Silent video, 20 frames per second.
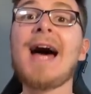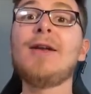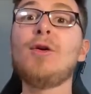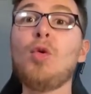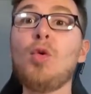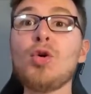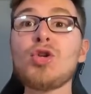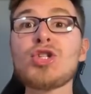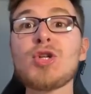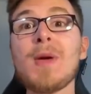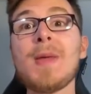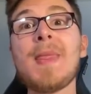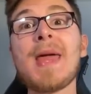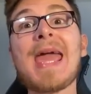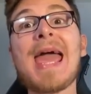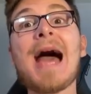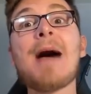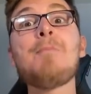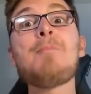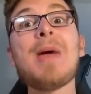and also in the
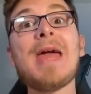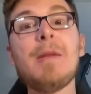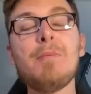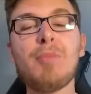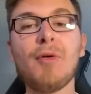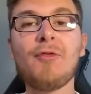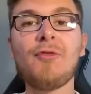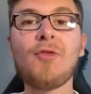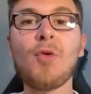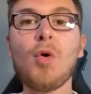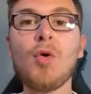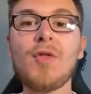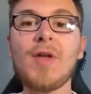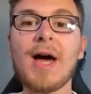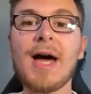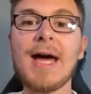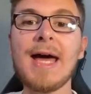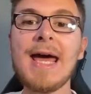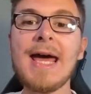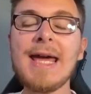campaign before
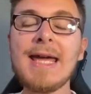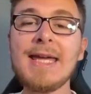that.